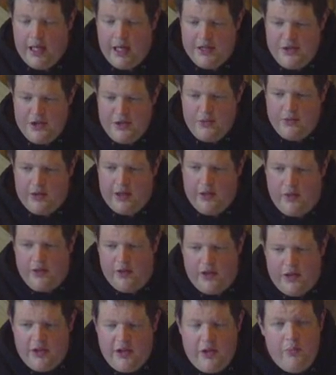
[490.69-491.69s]
I do know
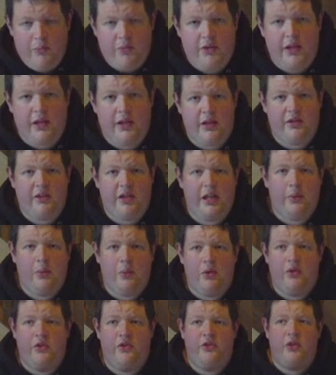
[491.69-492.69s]
that I don't think that he
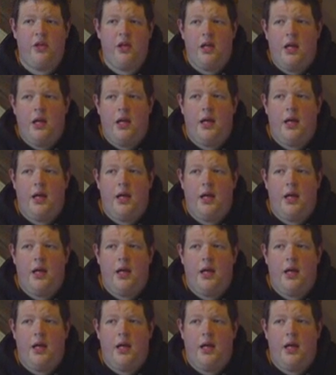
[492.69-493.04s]
was.